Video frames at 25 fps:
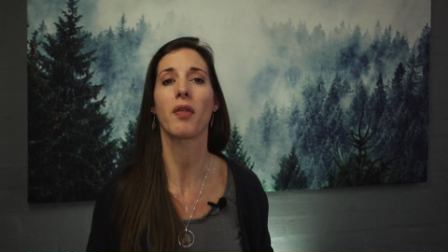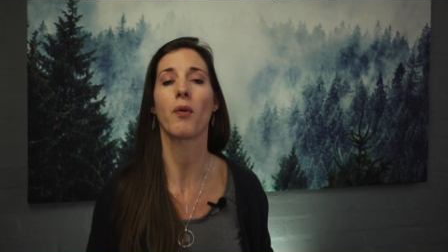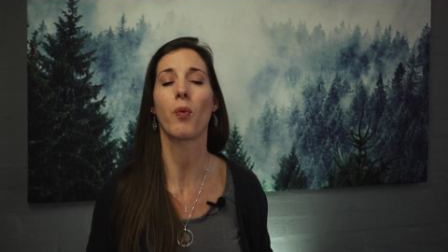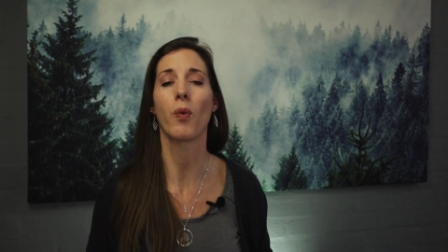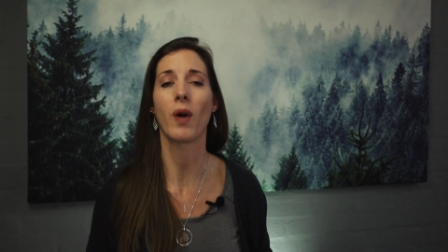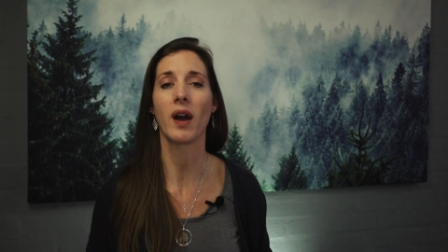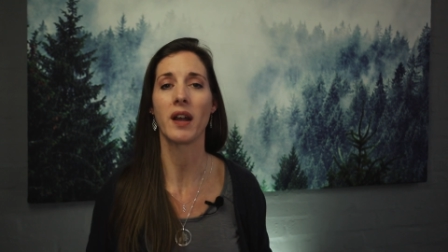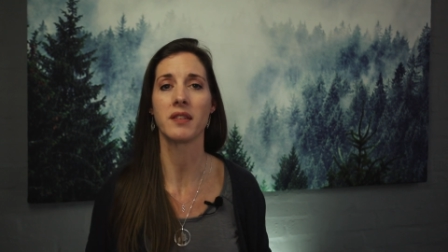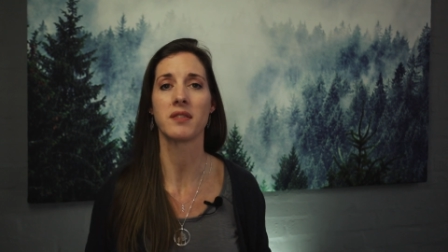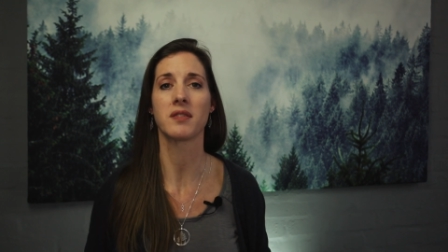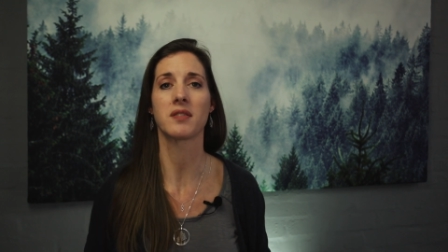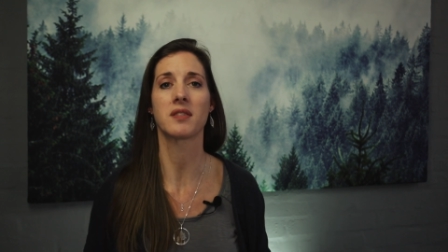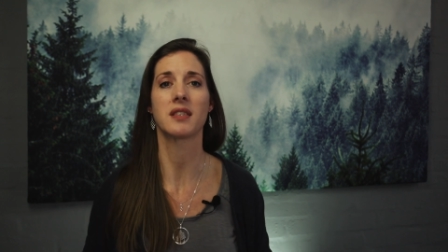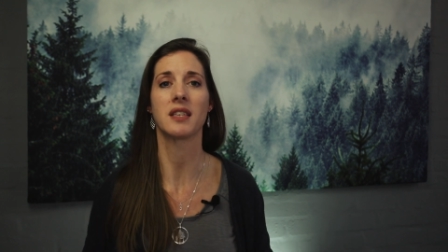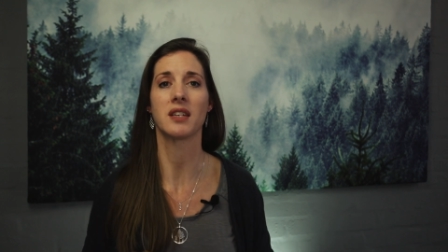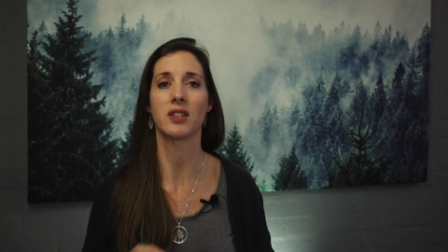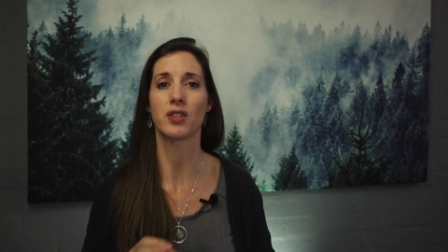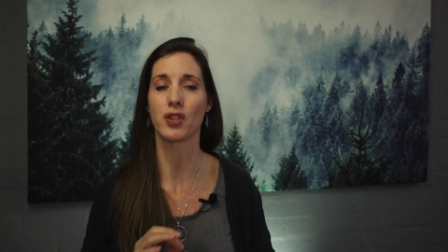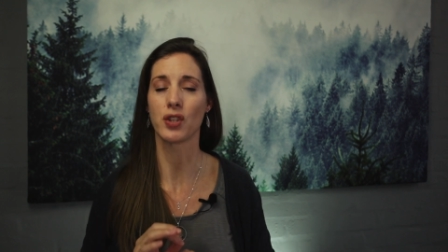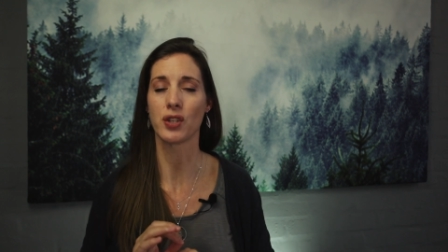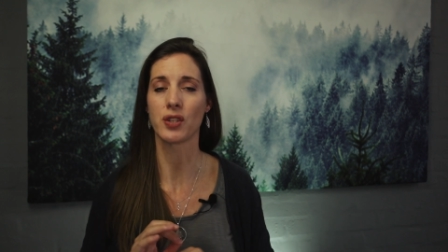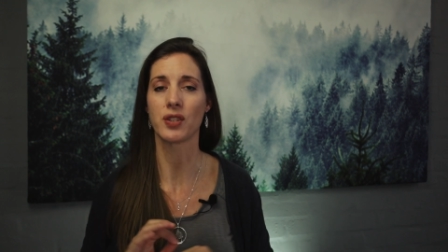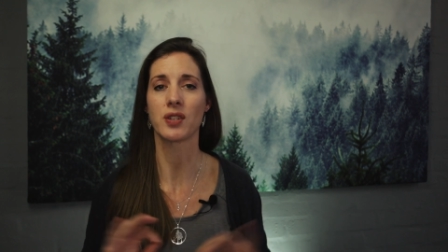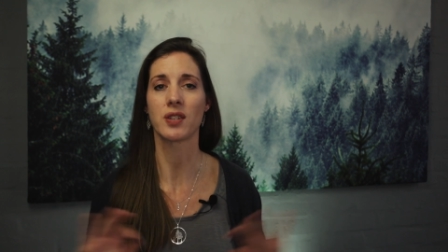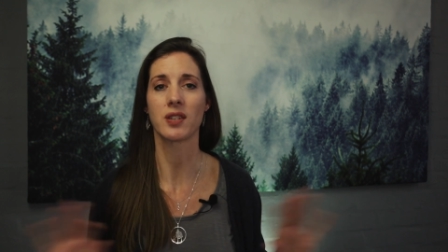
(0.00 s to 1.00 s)
ones that
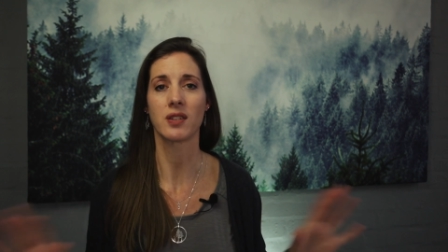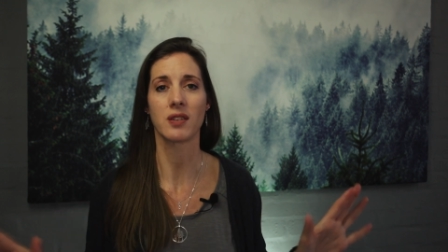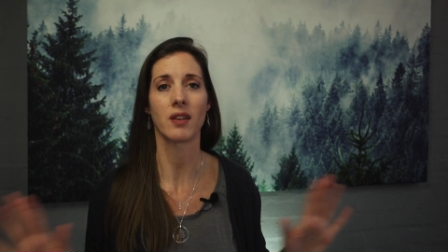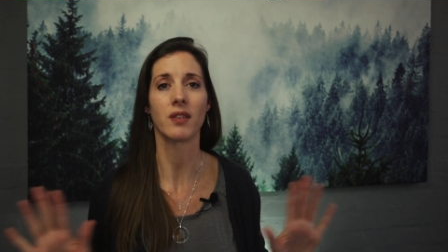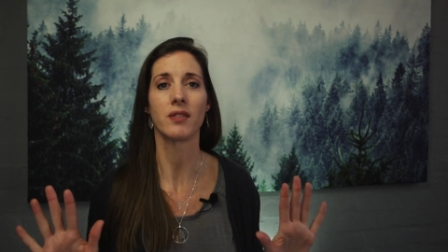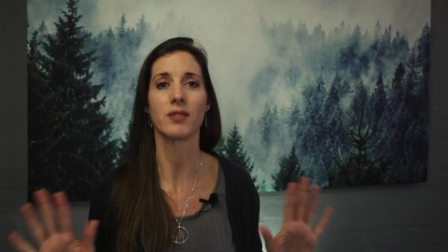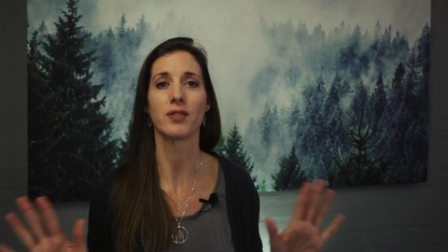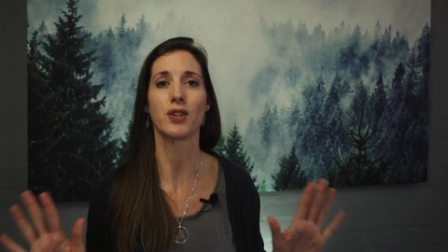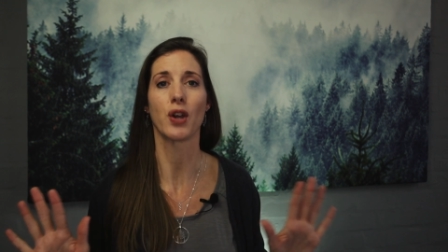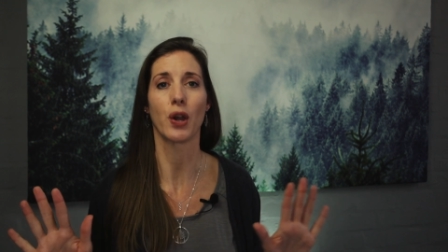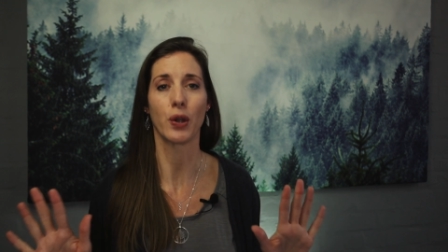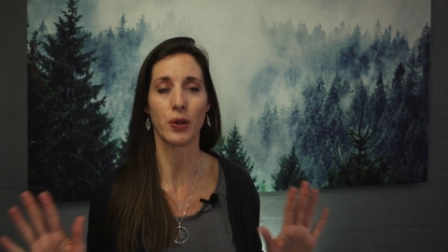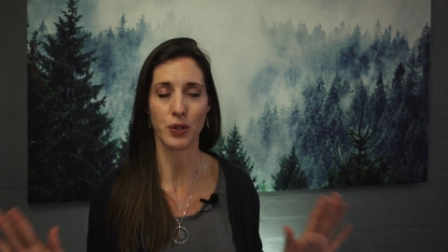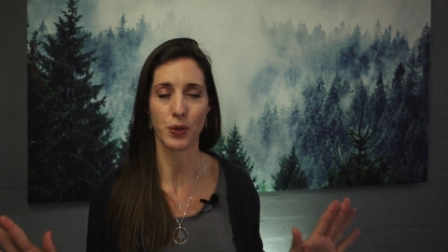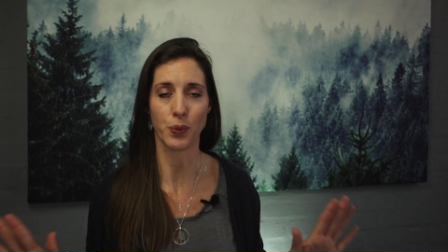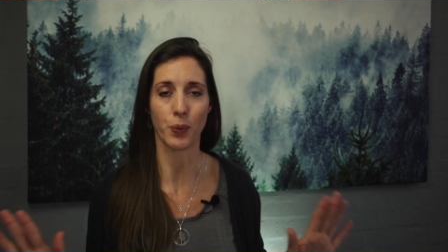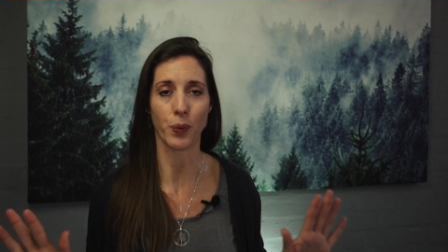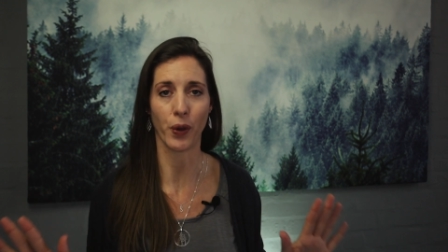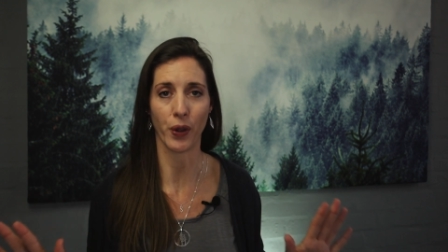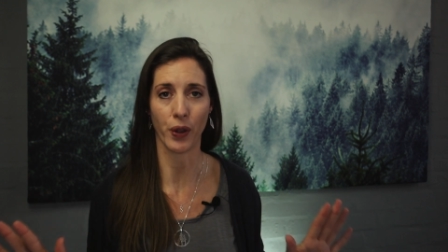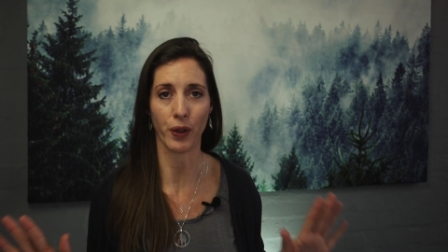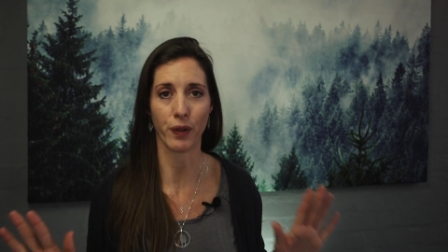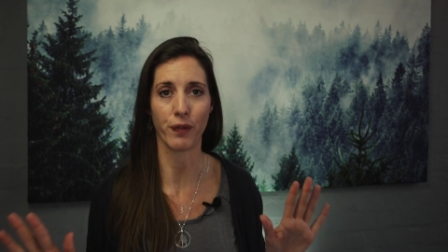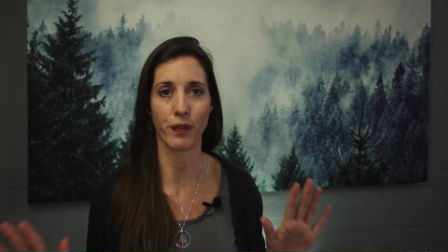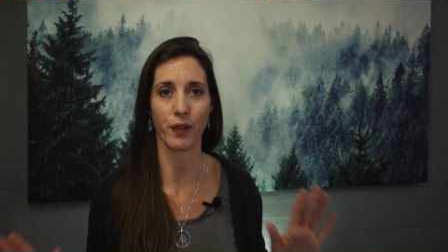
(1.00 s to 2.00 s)
just don't
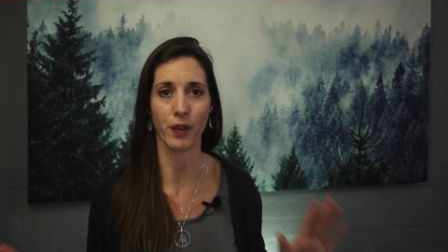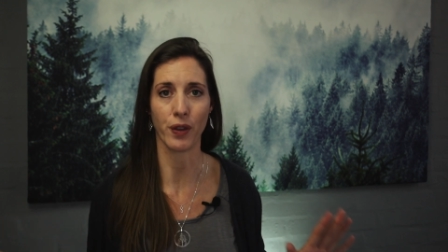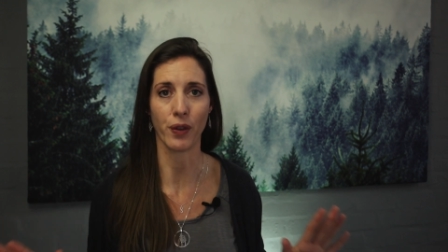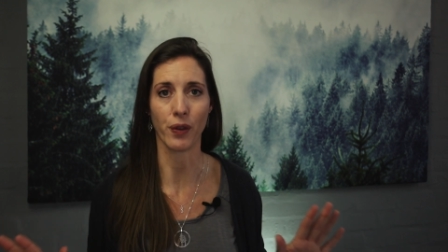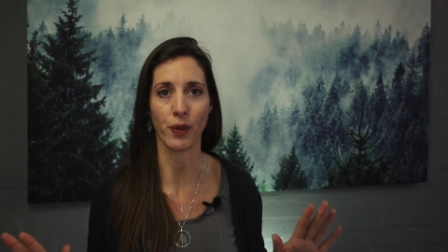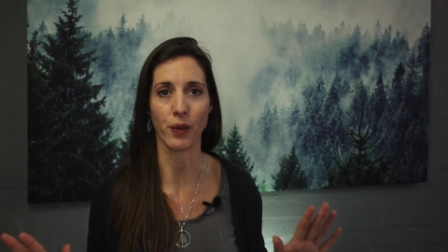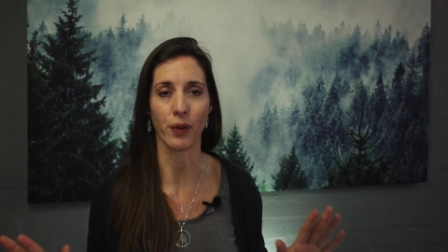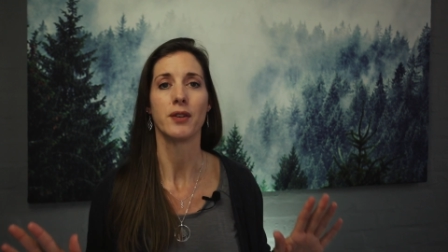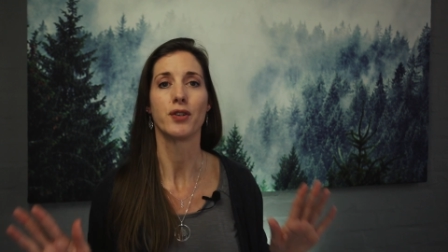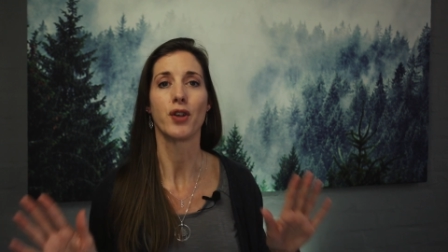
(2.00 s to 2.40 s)
work for you.